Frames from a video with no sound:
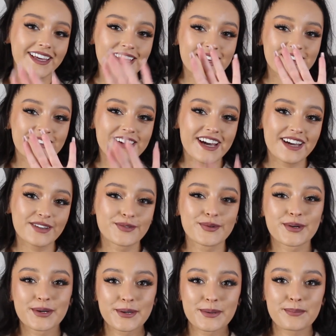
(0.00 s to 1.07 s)
Hey you guys,
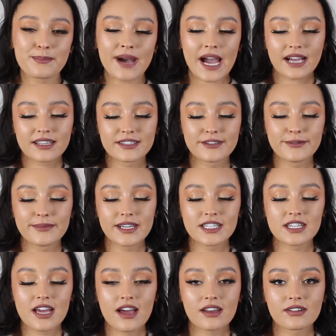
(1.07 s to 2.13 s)
welcome back to my
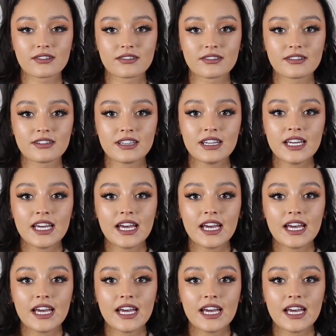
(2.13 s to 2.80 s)
channel.